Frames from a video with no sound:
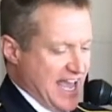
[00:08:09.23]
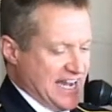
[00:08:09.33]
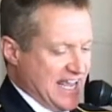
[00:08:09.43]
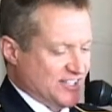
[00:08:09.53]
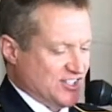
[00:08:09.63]

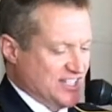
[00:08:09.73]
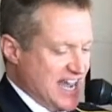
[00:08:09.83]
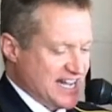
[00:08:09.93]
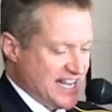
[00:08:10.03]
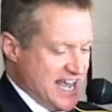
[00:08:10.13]
and his
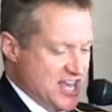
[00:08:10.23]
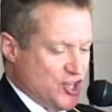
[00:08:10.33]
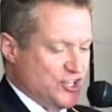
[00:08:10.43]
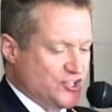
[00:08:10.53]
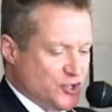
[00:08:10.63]

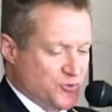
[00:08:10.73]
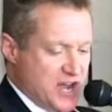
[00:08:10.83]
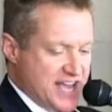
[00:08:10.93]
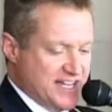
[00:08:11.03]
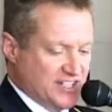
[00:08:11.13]
dedication to the
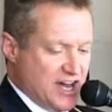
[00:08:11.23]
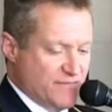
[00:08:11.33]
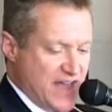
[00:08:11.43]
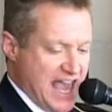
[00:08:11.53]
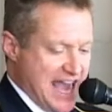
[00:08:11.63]
right
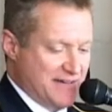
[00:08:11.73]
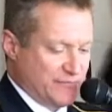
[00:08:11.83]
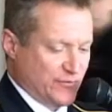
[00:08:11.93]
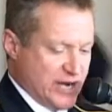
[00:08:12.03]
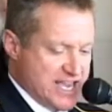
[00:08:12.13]
of
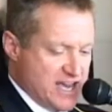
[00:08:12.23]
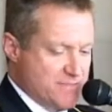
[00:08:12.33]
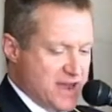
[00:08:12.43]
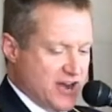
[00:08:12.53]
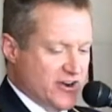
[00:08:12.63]
every
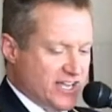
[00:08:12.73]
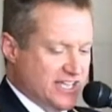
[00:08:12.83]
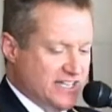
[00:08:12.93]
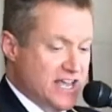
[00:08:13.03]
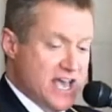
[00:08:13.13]

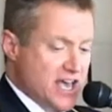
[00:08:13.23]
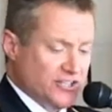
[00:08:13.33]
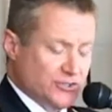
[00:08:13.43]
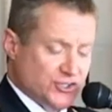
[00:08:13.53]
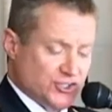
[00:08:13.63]
American
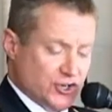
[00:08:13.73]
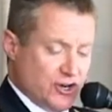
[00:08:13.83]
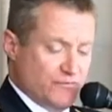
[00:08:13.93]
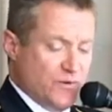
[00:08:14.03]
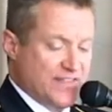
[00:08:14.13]
to
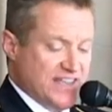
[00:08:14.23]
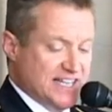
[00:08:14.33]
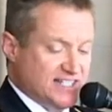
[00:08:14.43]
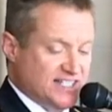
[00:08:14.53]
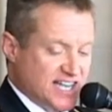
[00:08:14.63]
serve with
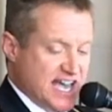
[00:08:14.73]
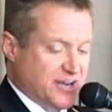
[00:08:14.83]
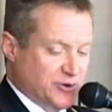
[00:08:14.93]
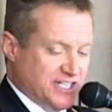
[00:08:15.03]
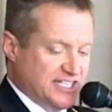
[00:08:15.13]

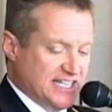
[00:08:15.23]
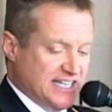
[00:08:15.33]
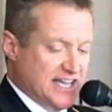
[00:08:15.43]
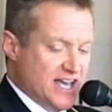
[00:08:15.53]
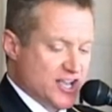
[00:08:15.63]

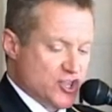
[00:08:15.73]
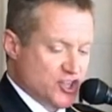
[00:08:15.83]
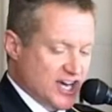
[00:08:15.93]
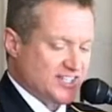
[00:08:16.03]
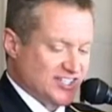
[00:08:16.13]
integrity,
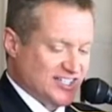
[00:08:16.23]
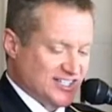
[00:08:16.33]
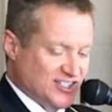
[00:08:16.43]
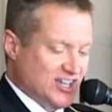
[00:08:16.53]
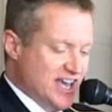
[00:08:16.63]

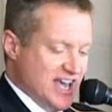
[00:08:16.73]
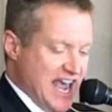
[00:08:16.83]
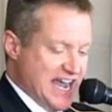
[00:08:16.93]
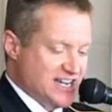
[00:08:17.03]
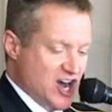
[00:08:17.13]
justice,
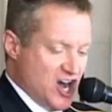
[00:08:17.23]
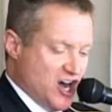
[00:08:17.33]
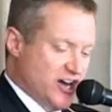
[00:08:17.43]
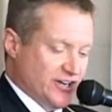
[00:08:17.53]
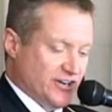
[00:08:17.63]
and
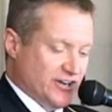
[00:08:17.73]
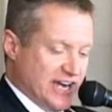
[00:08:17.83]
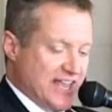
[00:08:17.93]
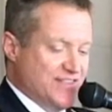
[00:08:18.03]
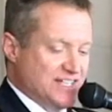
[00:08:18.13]

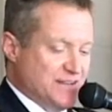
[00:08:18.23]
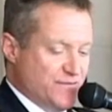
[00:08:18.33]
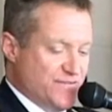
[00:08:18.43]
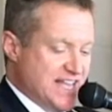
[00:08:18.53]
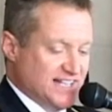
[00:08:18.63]
honor in the
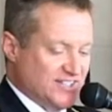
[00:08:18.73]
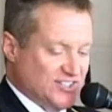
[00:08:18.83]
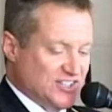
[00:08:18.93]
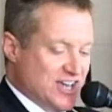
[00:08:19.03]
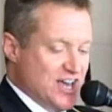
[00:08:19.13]

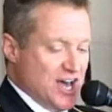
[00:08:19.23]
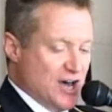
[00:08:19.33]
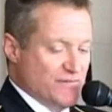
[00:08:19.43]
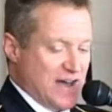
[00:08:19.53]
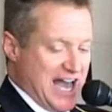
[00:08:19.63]
defense
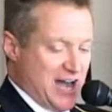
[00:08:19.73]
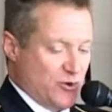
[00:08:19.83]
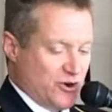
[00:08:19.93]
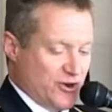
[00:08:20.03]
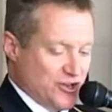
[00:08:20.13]
of
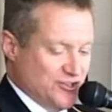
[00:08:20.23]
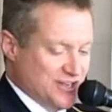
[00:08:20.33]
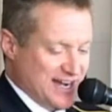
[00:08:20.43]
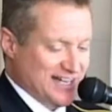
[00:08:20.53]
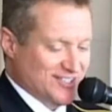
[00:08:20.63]
our
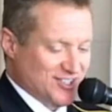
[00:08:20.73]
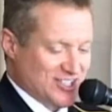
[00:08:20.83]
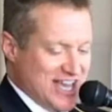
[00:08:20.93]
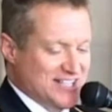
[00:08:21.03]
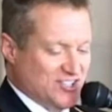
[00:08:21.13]
United
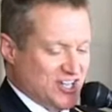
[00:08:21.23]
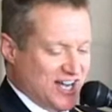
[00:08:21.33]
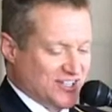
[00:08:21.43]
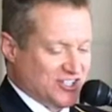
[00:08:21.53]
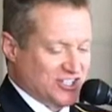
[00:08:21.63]
States
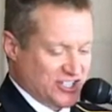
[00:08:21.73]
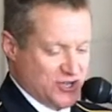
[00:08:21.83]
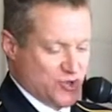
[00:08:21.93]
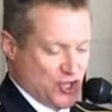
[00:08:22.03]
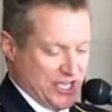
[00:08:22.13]

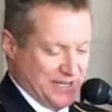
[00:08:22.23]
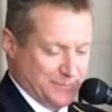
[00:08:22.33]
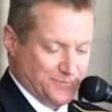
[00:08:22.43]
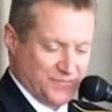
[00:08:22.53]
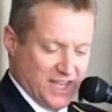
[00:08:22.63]
Constitution,